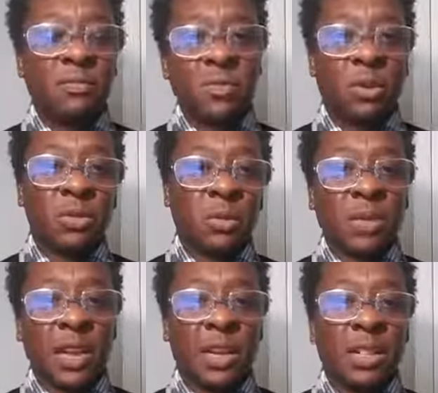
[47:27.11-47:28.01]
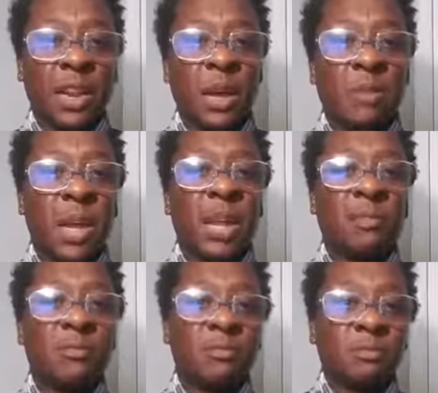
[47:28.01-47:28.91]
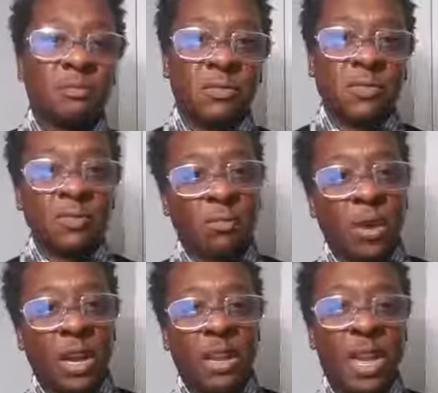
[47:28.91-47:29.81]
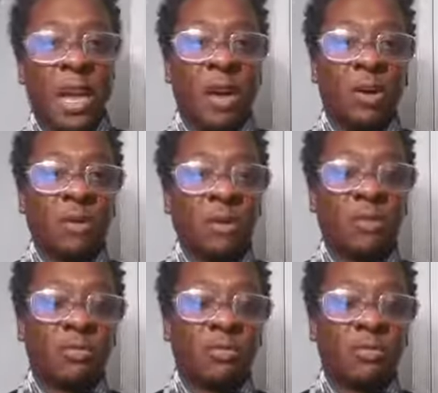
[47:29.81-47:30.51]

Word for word: you know, something like that, I may bring it down or